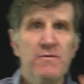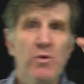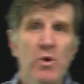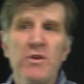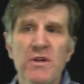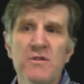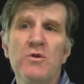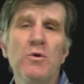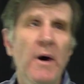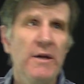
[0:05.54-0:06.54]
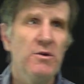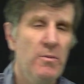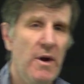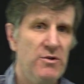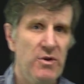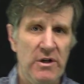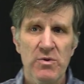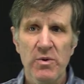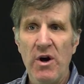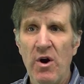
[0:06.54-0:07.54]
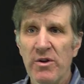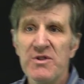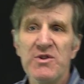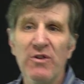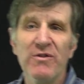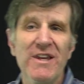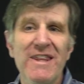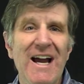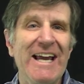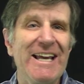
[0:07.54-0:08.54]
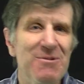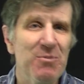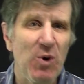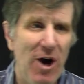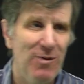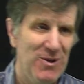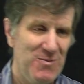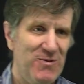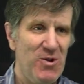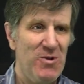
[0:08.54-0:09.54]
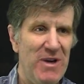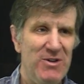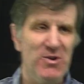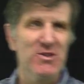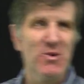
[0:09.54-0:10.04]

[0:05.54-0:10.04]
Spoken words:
for this 2x2 matrix. We call this solving the eigenproblem for the matrix.